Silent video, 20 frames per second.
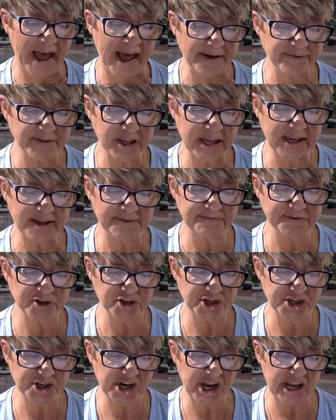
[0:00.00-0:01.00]
advocate
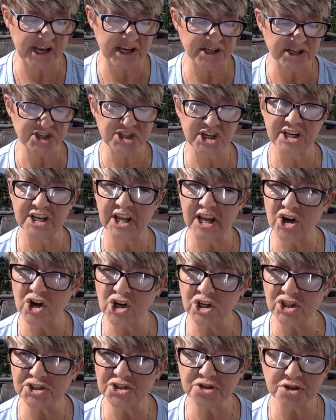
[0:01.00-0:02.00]
for change in a
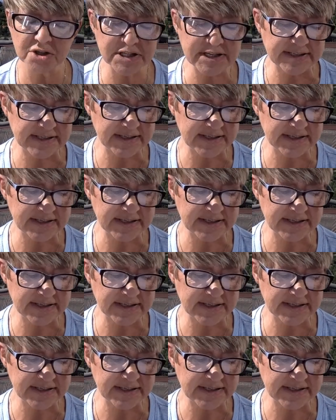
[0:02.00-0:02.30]
culturally